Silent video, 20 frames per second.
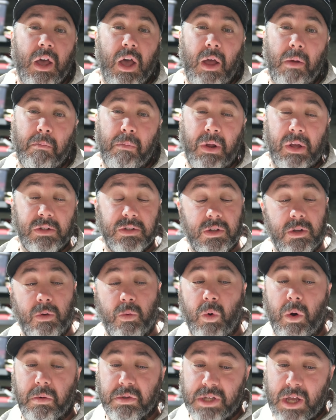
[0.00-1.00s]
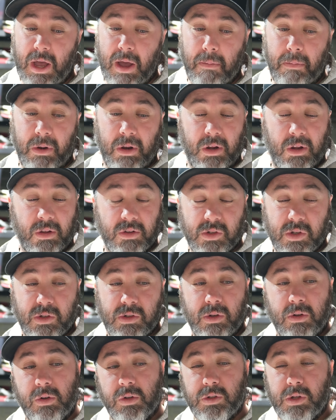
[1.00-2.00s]
And basically what was happening is as
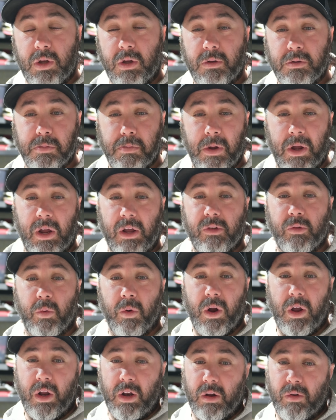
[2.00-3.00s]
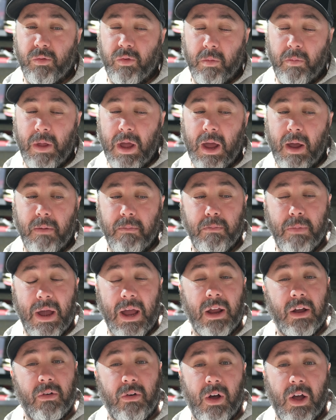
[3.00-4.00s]
soon as those baits were hitting from that
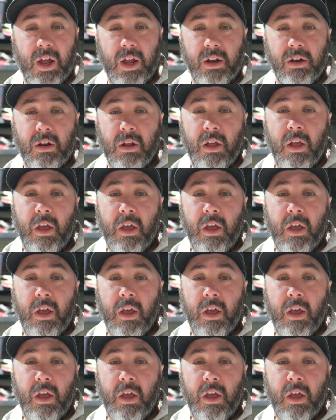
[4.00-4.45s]
bank line